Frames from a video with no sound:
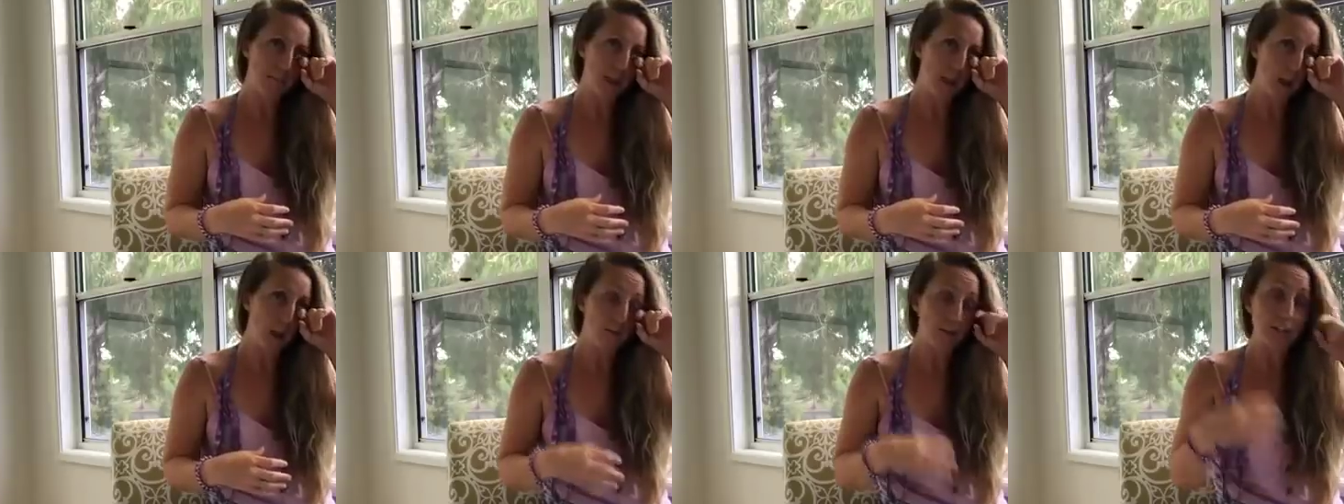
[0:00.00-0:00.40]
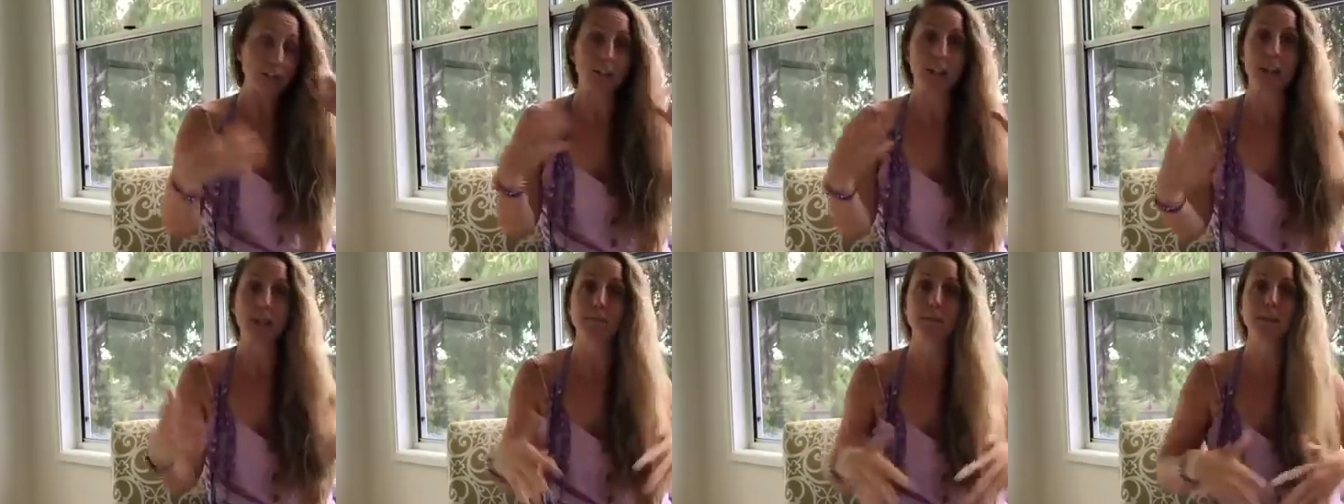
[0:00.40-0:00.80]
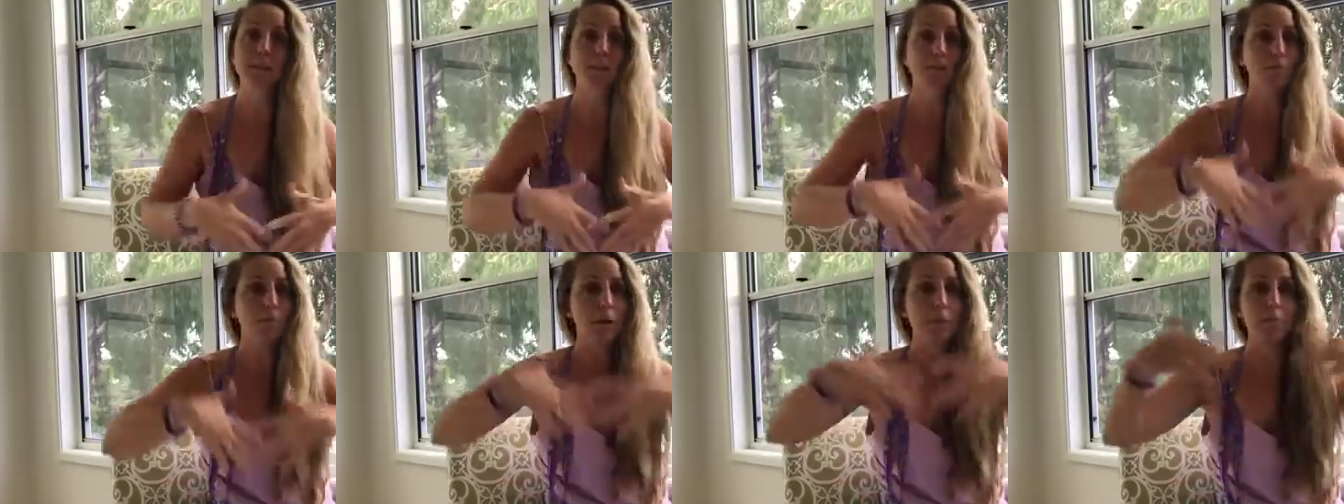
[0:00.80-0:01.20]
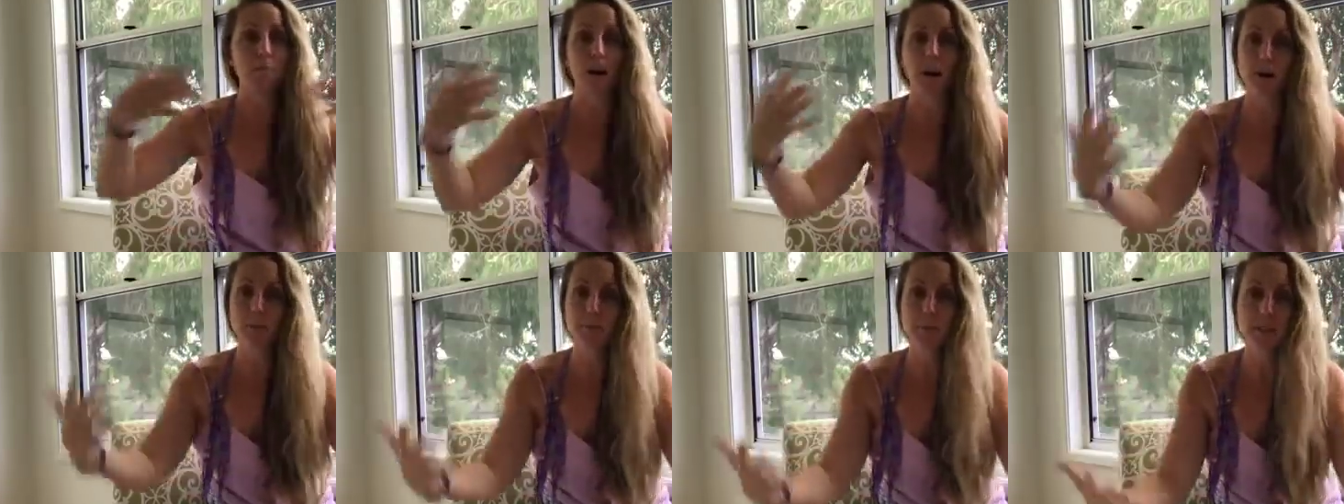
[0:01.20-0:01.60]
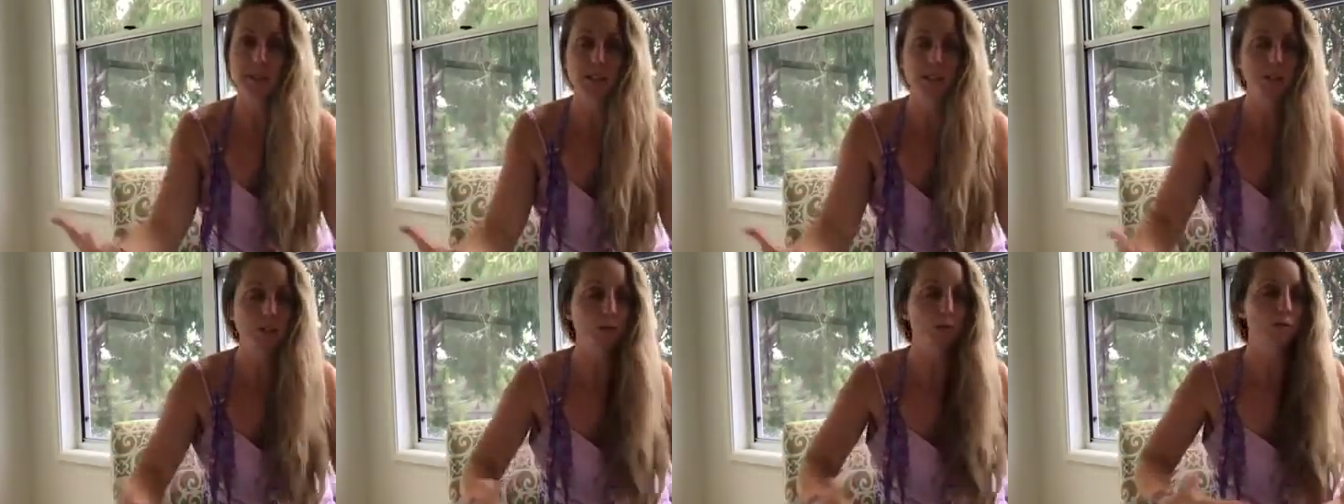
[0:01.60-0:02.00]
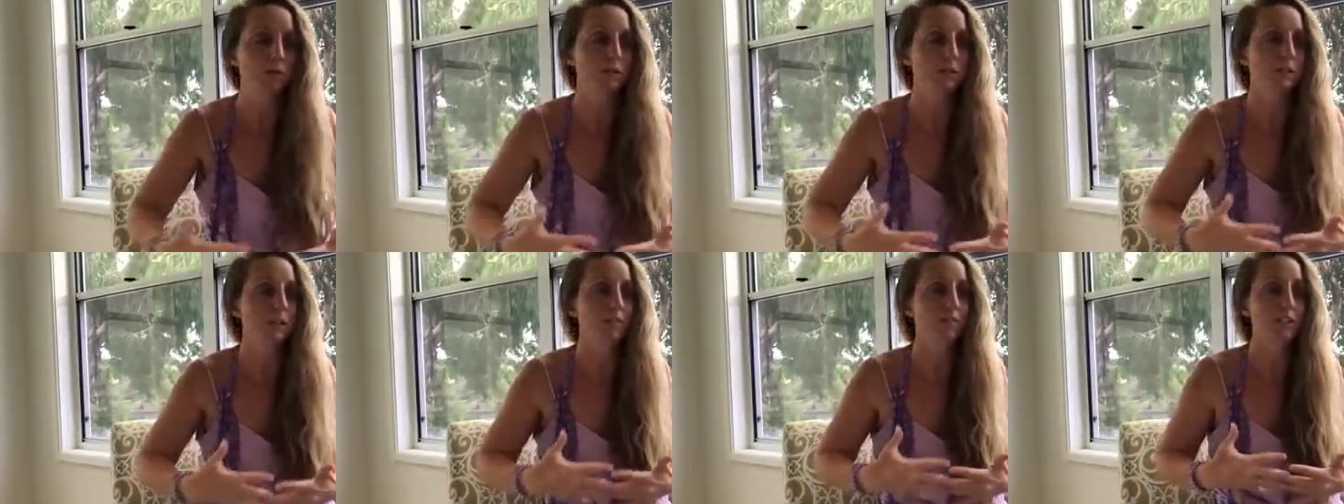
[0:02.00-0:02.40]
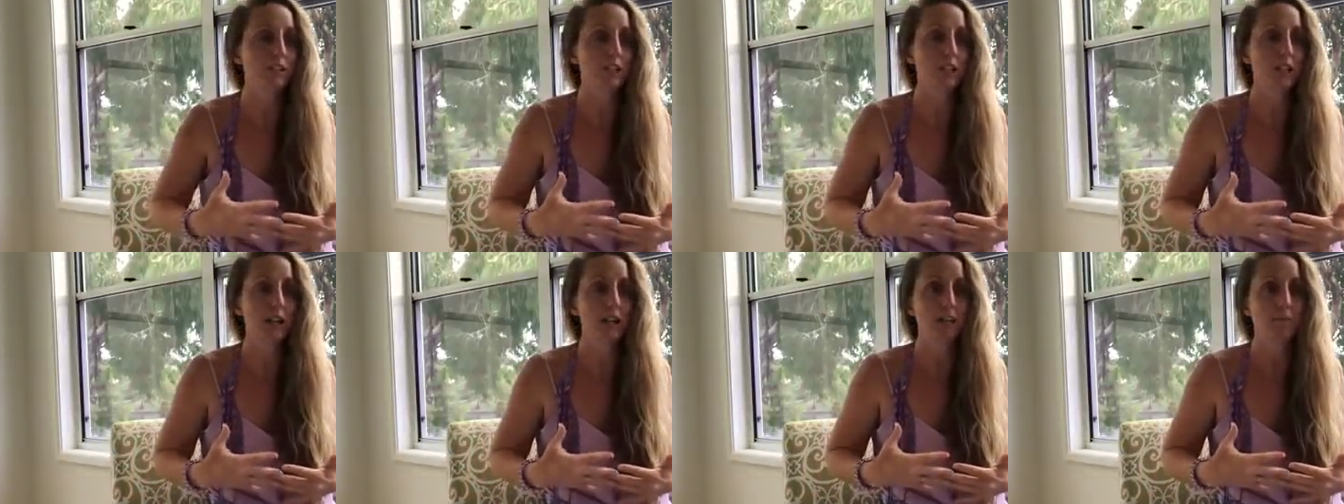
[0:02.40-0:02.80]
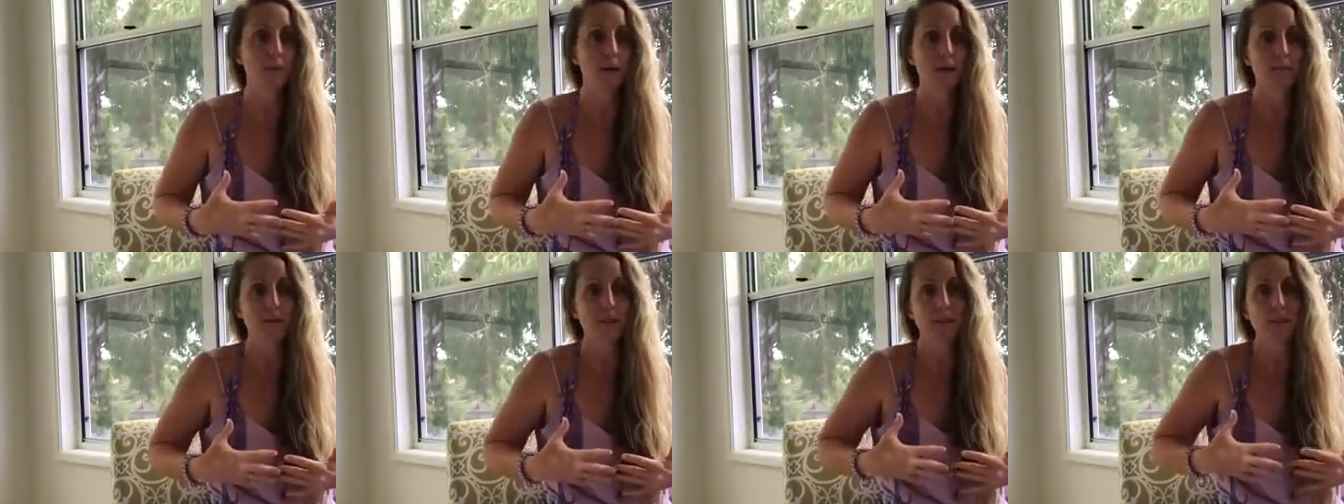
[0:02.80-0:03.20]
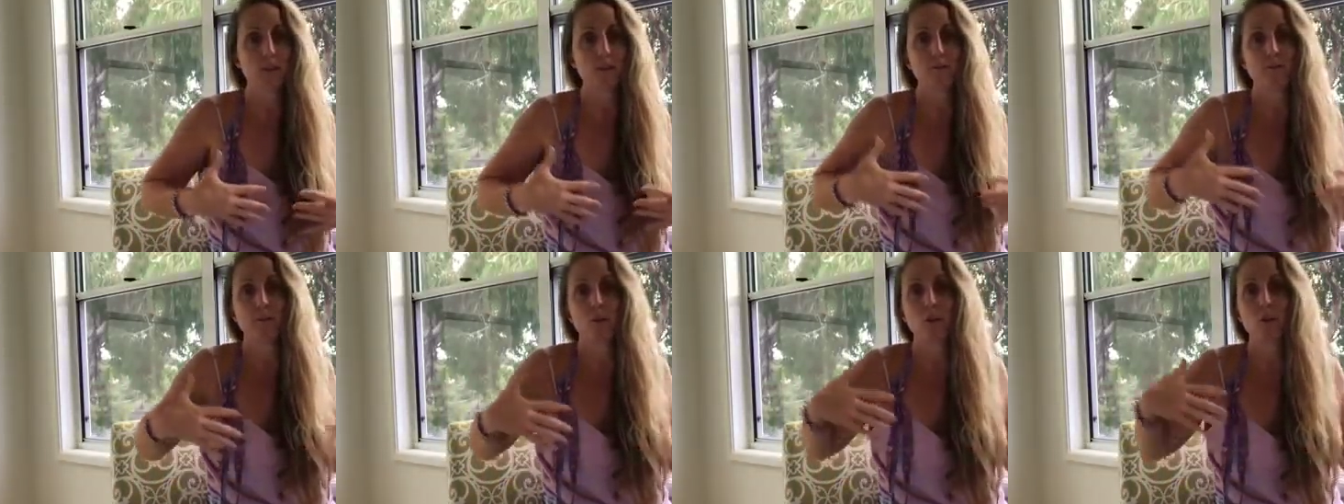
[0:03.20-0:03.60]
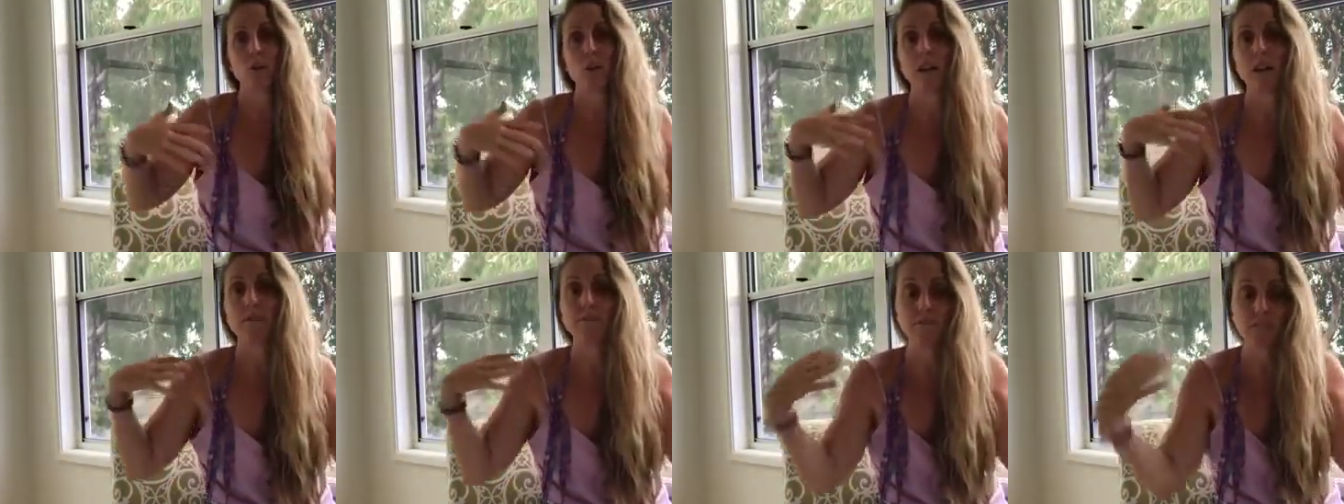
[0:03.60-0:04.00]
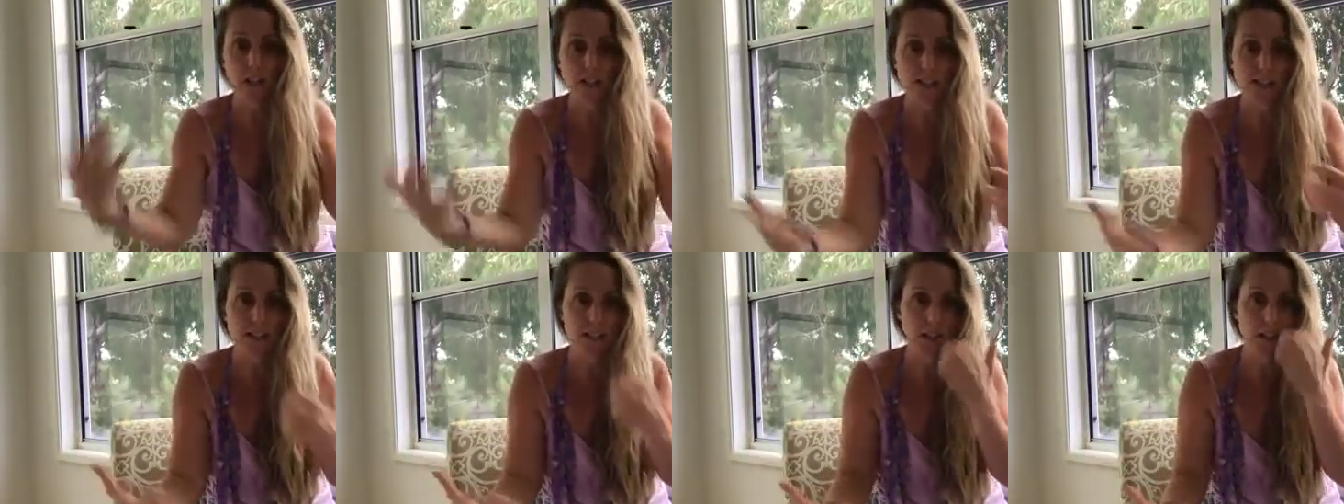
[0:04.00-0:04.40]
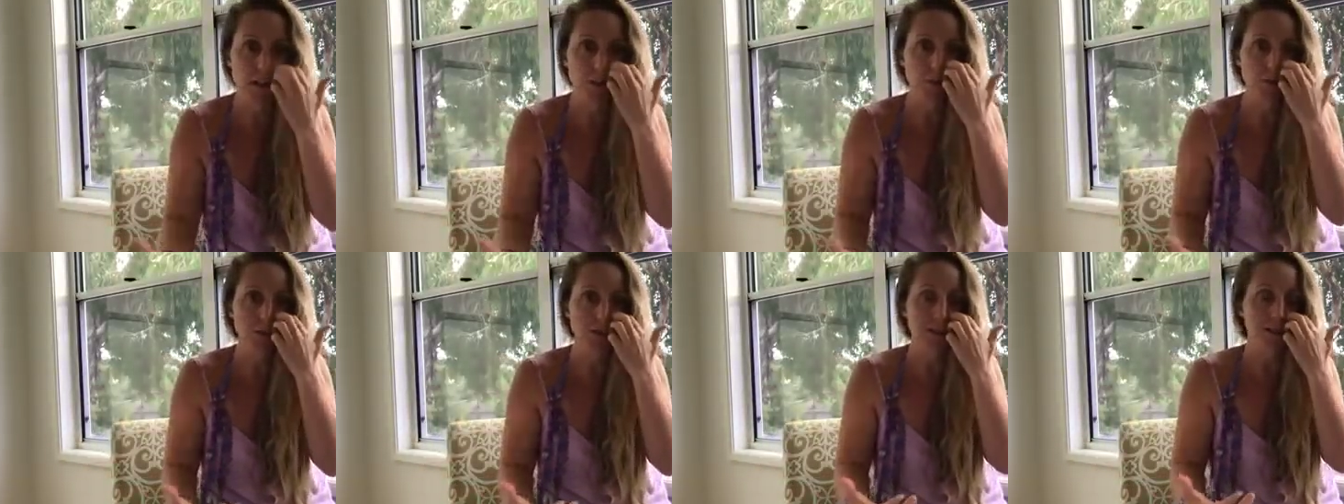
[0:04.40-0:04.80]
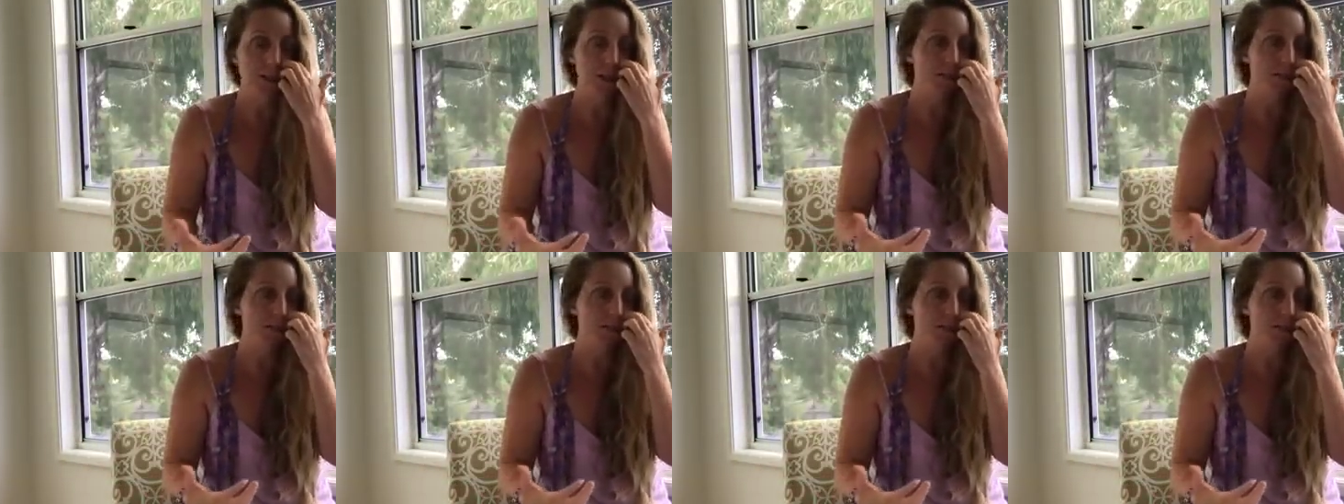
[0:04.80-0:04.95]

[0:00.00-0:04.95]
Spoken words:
I've educated myself by buying business courses. I've educated by myself for investing in courses.